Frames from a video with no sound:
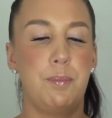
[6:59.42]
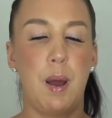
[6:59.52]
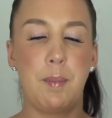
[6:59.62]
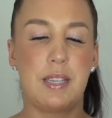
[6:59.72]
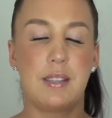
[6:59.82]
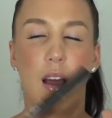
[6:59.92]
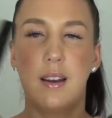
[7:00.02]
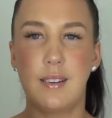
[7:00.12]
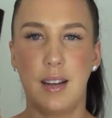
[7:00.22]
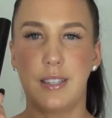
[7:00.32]
I'm
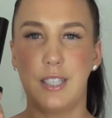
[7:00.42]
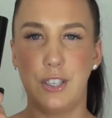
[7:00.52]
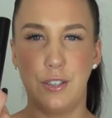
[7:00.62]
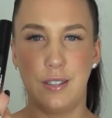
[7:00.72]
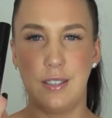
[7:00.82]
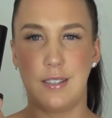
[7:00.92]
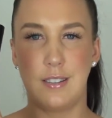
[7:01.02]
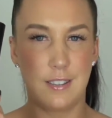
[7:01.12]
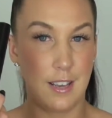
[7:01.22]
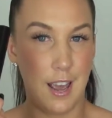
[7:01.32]
excited to actually use this
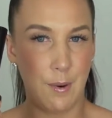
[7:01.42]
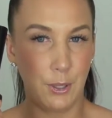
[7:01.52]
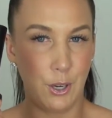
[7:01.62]
and see how